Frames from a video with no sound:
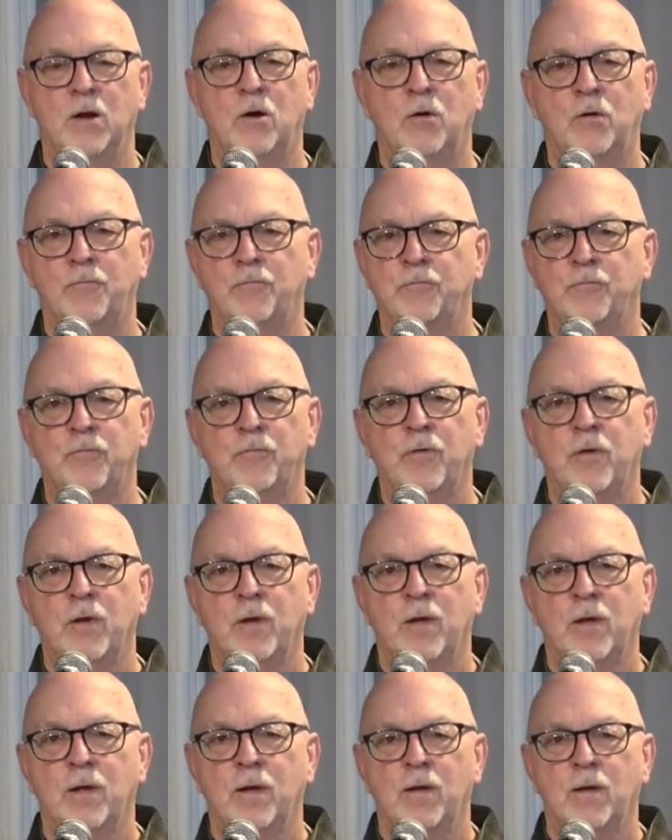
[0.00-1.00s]
You know, if
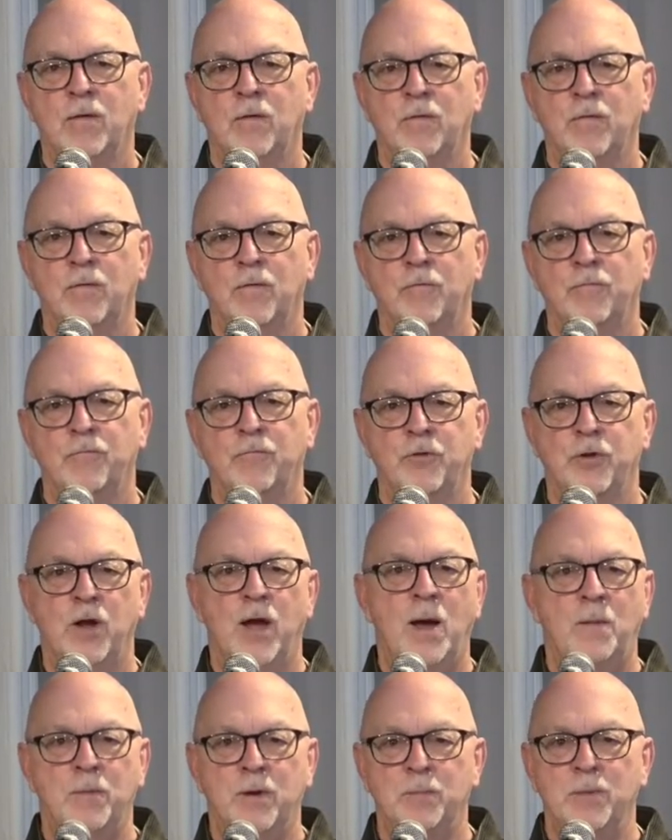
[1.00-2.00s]

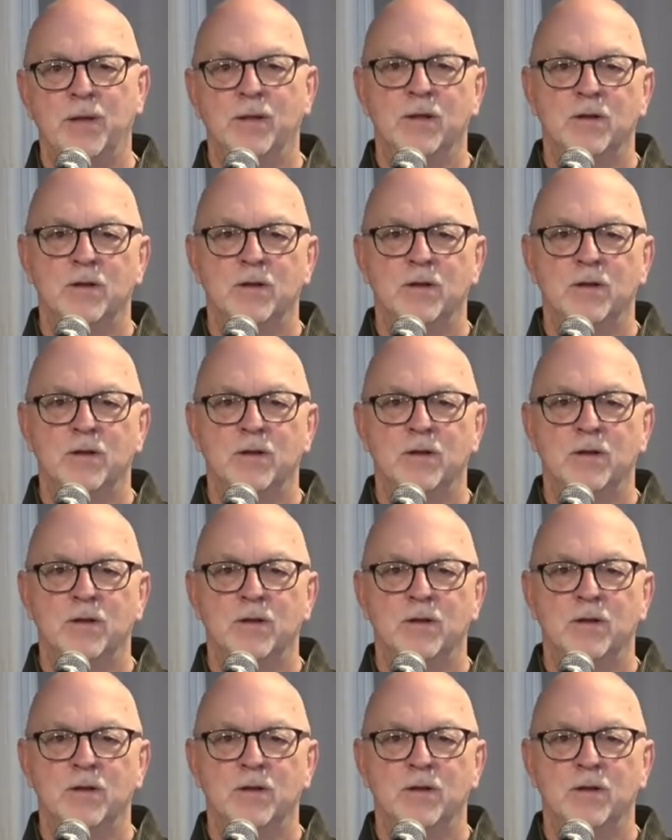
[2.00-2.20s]
you happen